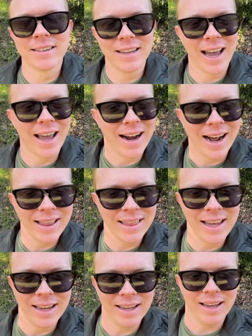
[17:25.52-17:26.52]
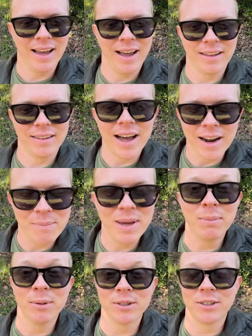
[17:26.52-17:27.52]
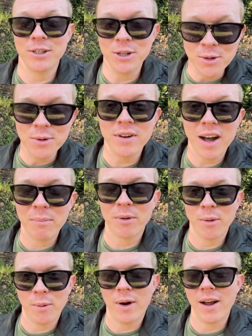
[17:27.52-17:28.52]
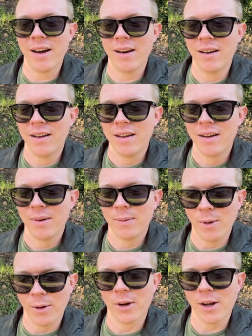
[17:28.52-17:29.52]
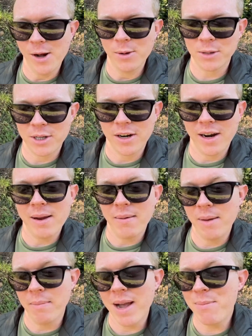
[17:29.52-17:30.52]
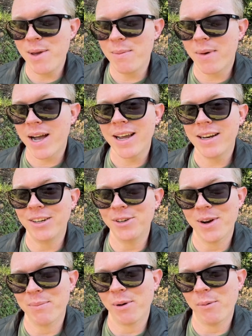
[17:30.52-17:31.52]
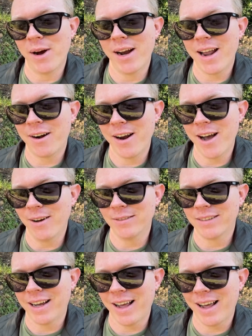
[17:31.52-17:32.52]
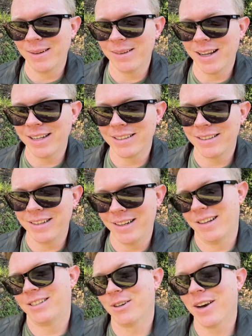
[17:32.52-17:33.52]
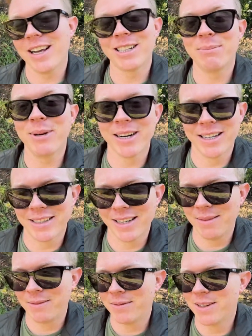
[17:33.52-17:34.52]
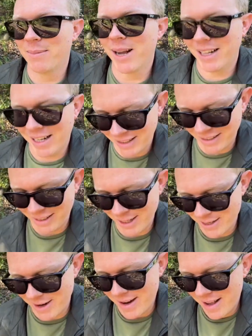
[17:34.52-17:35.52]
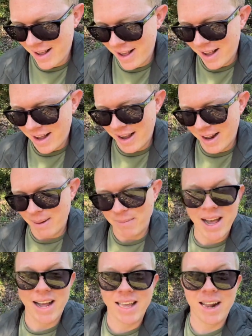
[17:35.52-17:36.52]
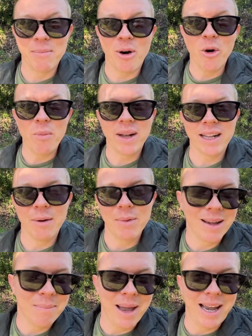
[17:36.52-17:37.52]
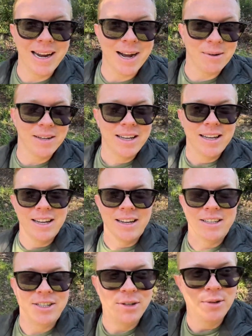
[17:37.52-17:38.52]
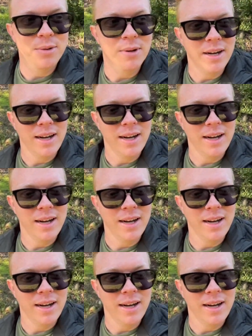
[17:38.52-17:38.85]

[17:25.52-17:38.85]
and I think a lot of people's new #1 roller coaster. It might be my new #1. I don't know. I still gotta experience it to make that decision. And I'm hoping that we can make it out to